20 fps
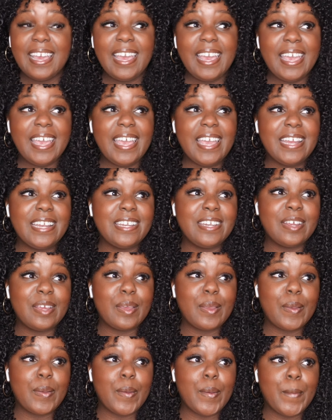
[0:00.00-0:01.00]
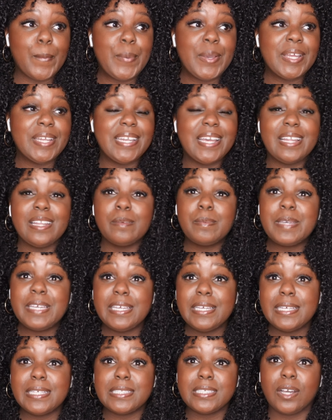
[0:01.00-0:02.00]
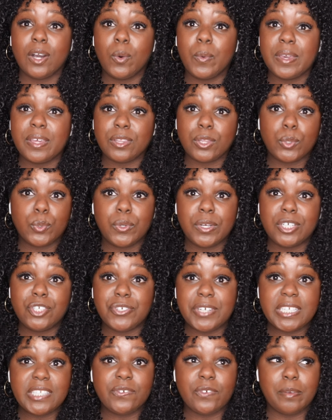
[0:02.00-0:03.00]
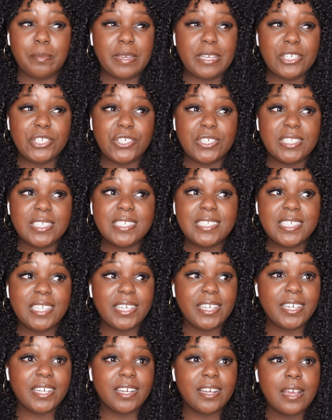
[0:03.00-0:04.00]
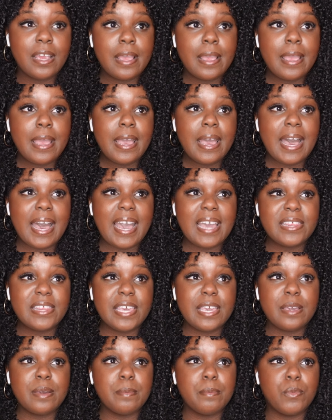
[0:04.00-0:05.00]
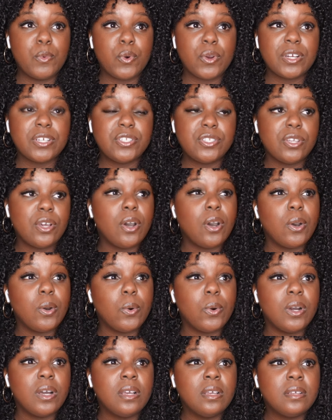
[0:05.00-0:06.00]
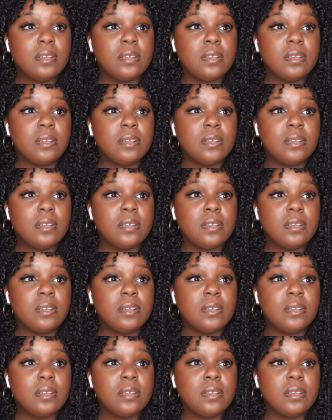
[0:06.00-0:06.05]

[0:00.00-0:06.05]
And Penelope is going through a transformation this year. I think more so